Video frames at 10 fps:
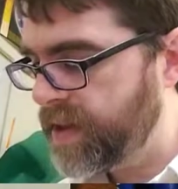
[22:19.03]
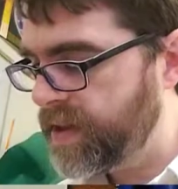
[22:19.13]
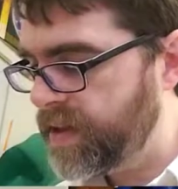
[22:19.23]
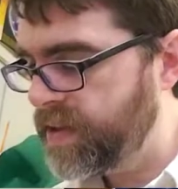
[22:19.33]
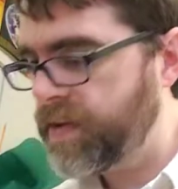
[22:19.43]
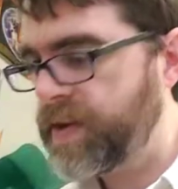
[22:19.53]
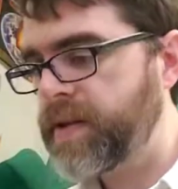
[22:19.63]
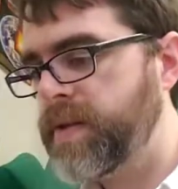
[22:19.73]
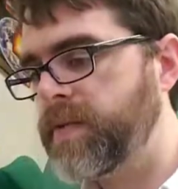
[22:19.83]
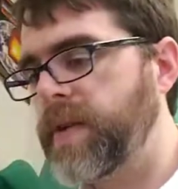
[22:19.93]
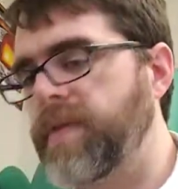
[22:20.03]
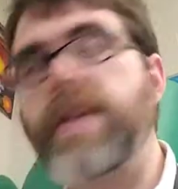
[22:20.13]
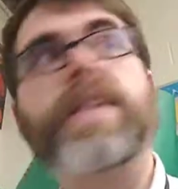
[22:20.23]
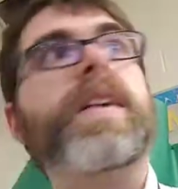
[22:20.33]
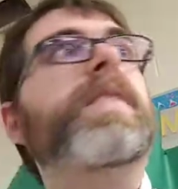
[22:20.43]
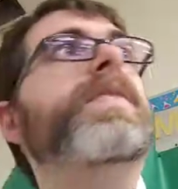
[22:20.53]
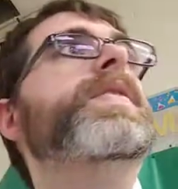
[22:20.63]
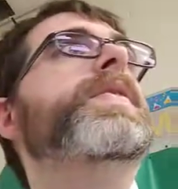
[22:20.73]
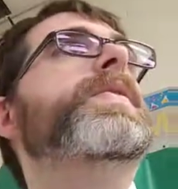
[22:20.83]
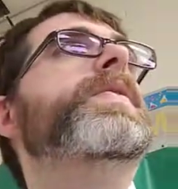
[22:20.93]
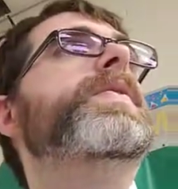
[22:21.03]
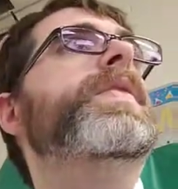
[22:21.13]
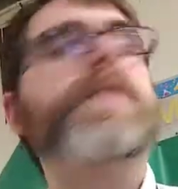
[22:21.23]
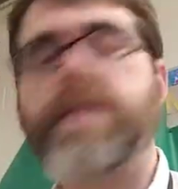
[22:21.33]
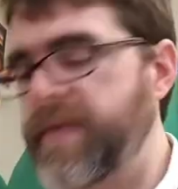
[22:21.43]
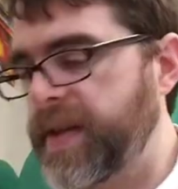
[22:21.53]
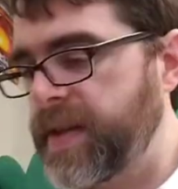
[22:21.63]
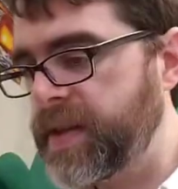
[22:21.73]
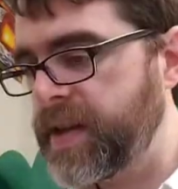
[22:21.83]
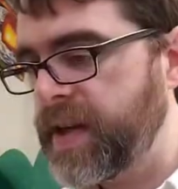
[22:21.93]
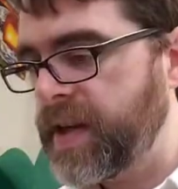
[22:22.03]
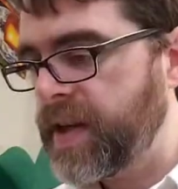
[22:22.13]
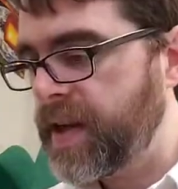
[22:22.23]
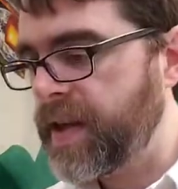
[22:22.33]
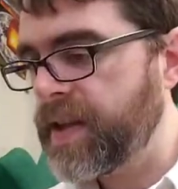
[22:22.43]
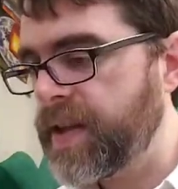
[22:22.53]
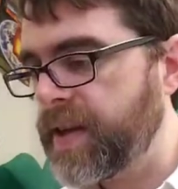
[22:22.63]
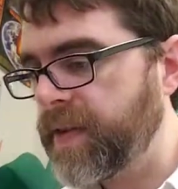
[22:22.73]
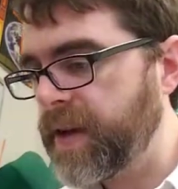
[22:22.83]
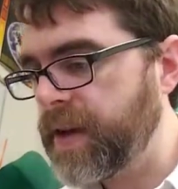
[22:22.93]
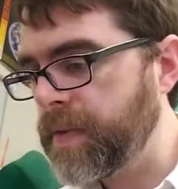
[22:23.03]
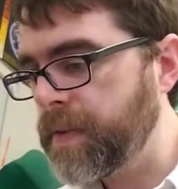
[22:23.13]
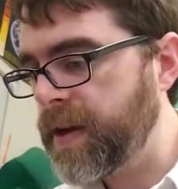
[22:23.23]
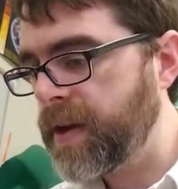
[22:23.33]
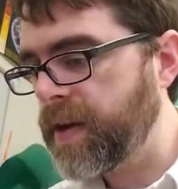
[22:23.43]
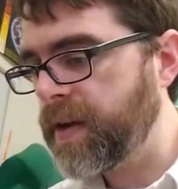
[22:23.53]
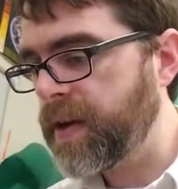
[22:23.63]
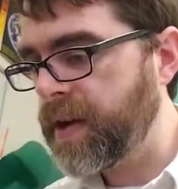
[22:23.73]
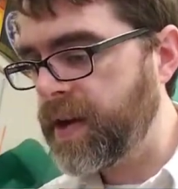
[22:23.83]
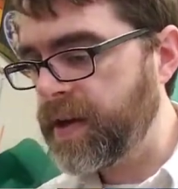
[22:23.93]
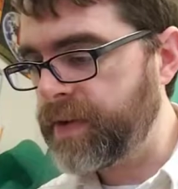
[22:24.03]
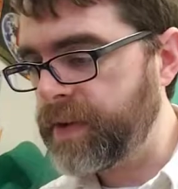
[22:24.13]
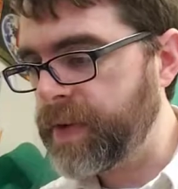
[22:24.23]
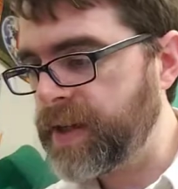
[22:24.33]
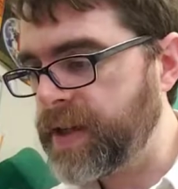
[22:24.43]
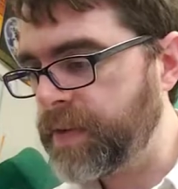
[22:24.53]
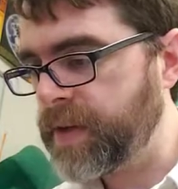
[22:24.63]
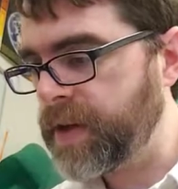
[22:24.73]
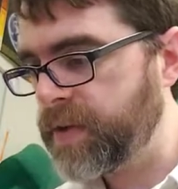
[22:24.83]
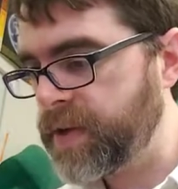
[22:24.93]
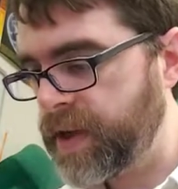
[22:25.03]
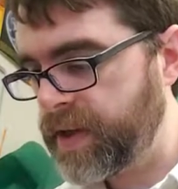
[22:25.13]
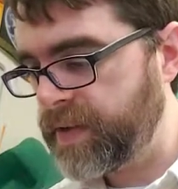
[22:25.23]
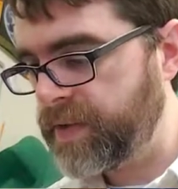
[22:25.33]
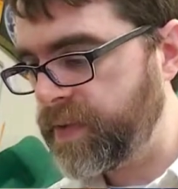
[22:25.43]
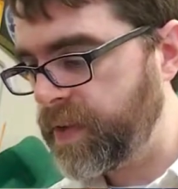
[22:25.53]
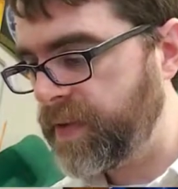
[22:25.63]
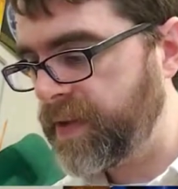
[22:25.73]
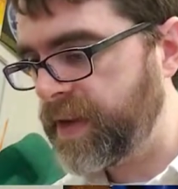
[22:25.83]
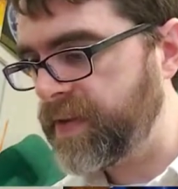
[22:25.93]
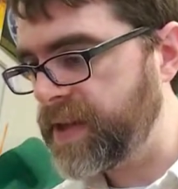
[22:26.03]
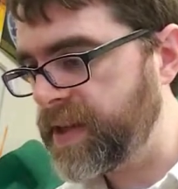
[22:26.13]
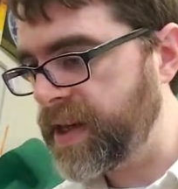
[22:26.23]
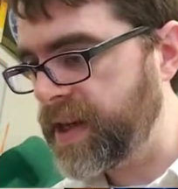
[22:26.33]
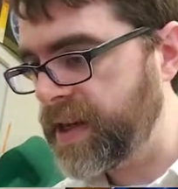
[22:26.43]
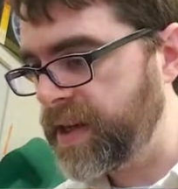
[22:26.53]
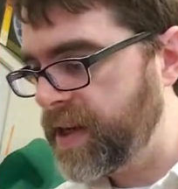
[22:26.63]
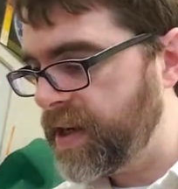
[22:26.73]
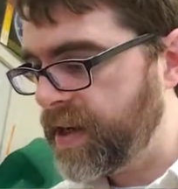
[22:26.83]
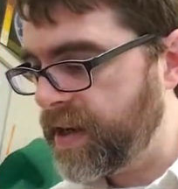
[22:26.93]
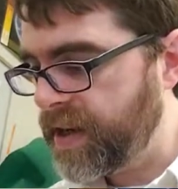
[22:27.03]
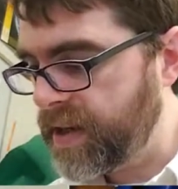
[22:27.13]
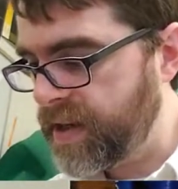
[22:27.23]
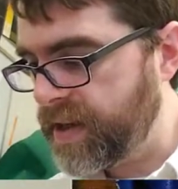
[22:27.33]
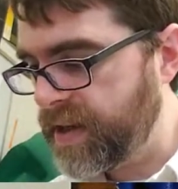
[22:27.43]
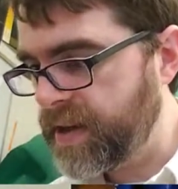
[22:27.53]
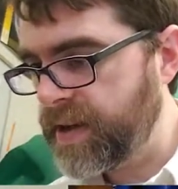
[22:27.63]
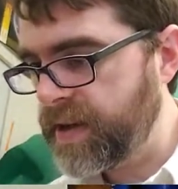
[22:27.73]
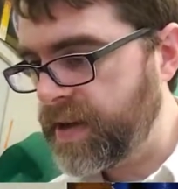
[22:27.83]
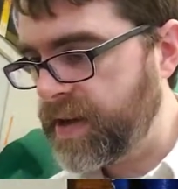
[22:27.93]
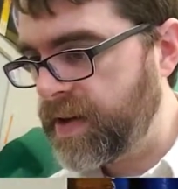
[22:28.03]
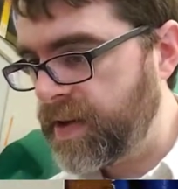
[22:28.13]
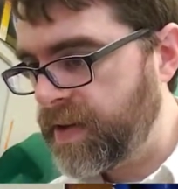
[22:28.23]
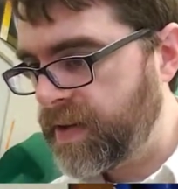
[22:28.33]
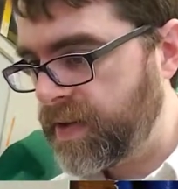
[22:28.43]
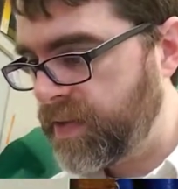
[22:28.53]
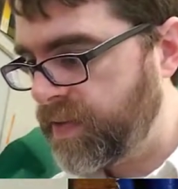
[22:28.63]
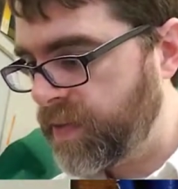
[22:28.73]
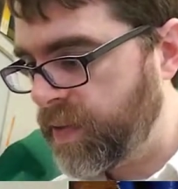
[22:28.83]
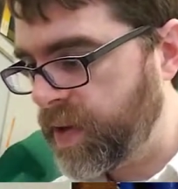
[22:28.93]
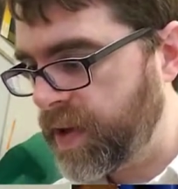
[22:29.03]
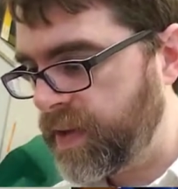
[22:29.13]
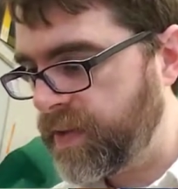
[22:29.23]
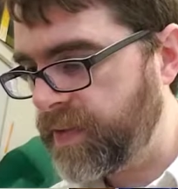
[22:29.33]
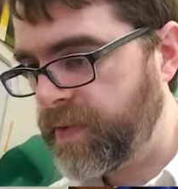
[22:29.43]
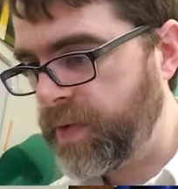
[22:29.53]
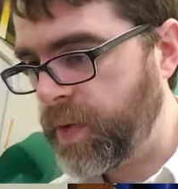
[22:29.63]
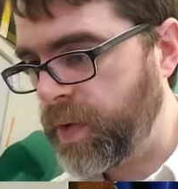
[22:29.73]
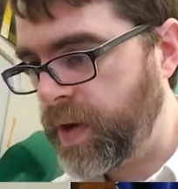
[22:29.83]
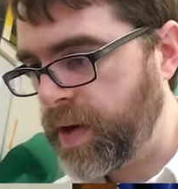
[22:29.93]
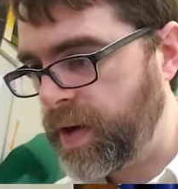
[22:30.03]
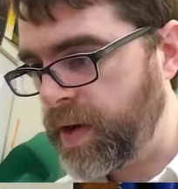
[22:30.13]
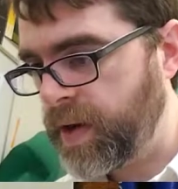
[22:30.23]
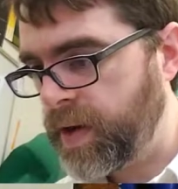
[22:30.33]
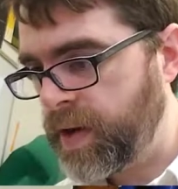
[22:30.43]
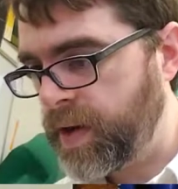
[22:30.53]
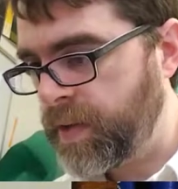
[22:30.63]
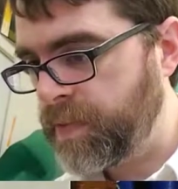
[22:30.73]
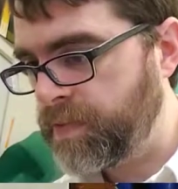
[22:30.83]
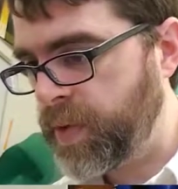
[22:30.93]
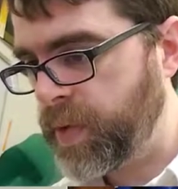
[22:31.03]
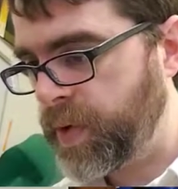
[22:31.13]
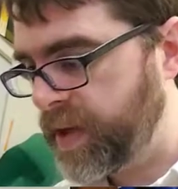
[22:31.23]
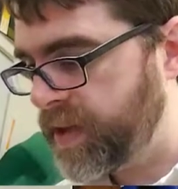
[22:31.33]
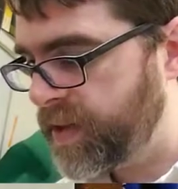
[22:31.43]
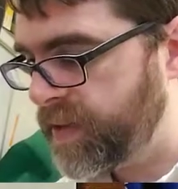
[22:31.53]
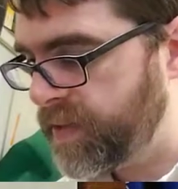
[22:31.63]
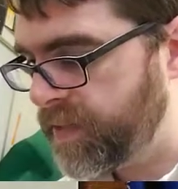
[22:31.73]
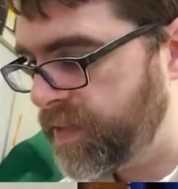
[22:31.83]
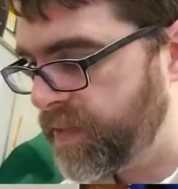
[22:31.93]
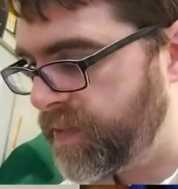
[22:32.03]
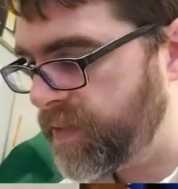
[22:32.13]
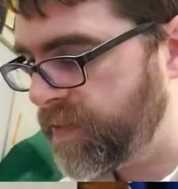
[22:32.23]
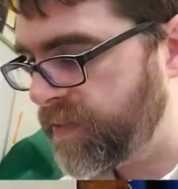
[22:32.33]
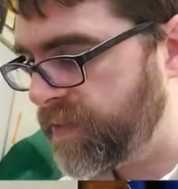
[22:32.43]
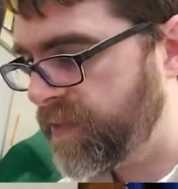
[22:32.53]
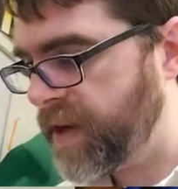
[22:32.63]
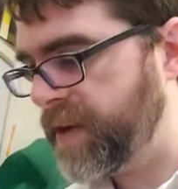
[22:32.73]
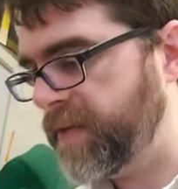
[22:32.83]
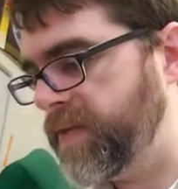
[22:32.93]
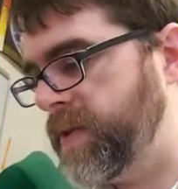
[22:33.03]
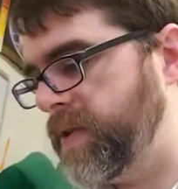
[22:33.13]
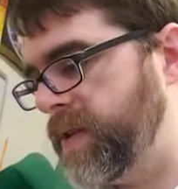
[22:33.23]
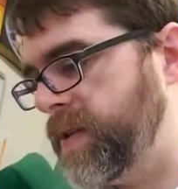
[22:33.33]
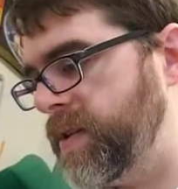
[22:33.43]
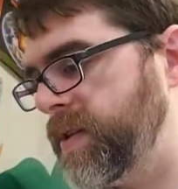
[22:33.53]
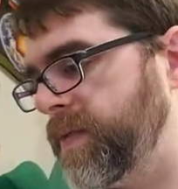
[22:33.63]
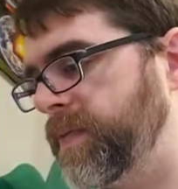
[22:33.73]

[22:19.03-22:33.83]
newtons when I round that off to 3 sig figs. And then if I come up here and I replace that with cosine of 25 instead, I get 44.5 newtons.